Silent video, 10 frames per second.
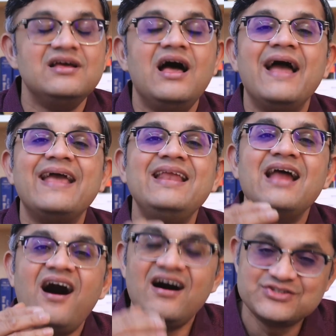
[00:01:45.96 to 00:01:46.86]
Again,
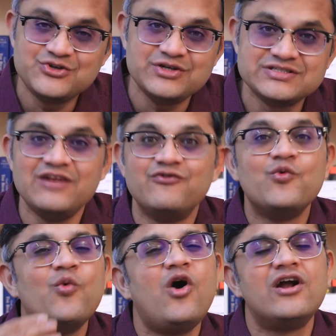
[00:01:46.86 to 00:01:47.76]
ask yourself,
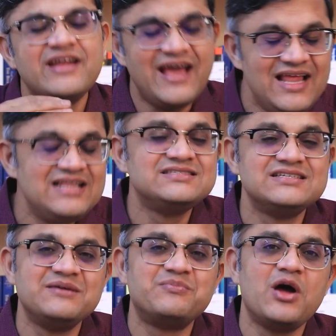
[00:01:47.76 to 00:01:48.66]
what else is
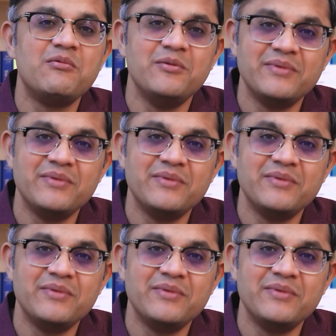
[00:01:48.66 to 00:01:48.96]
the problem?